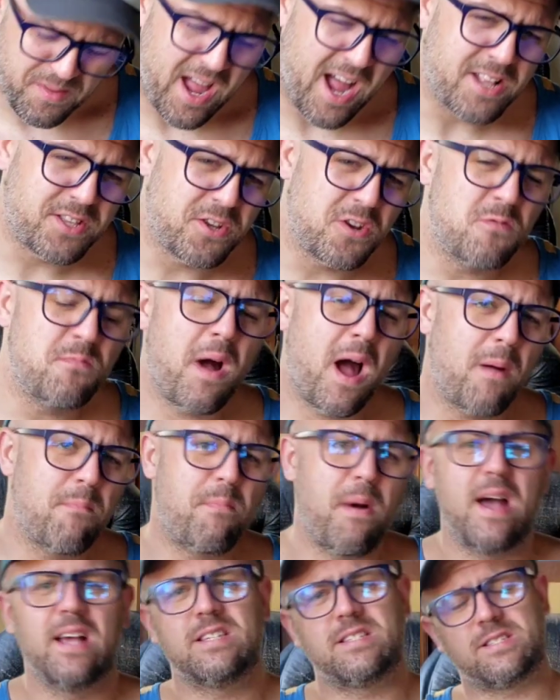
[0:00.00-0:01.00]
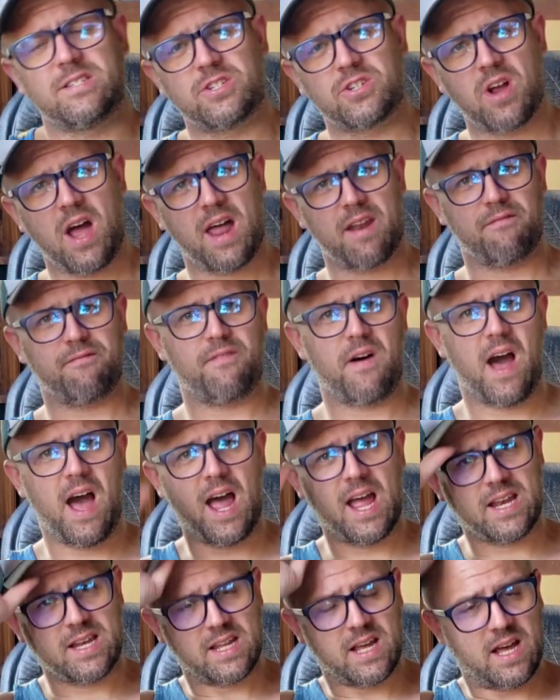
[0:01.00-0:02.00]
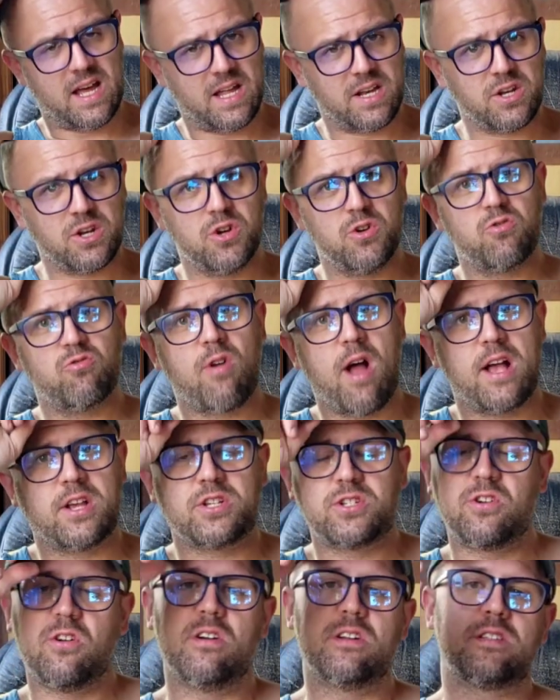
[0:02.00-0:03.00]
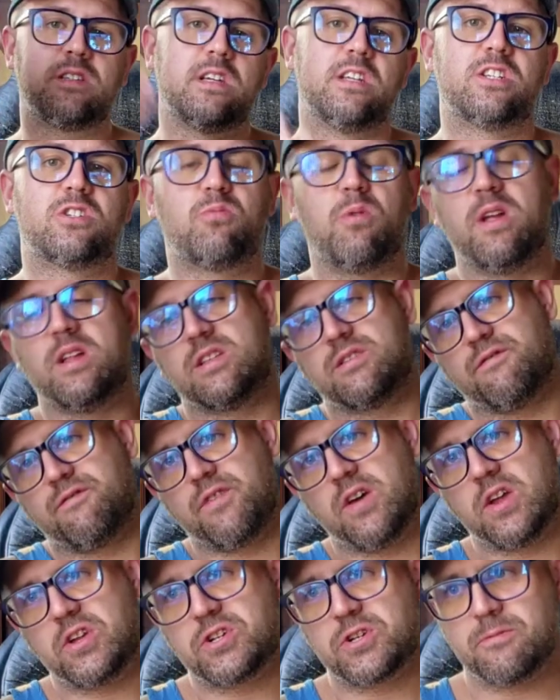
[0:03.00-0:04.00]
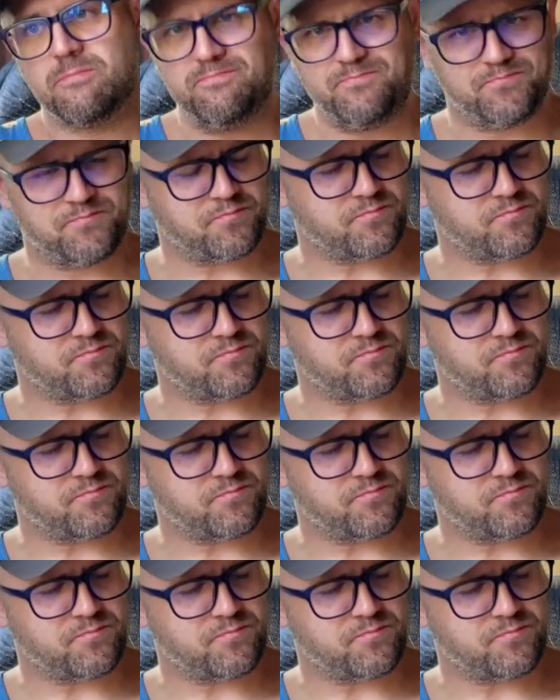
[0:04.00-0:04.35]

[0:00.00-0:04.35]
I do my best to try to find new restaurants each week to feature.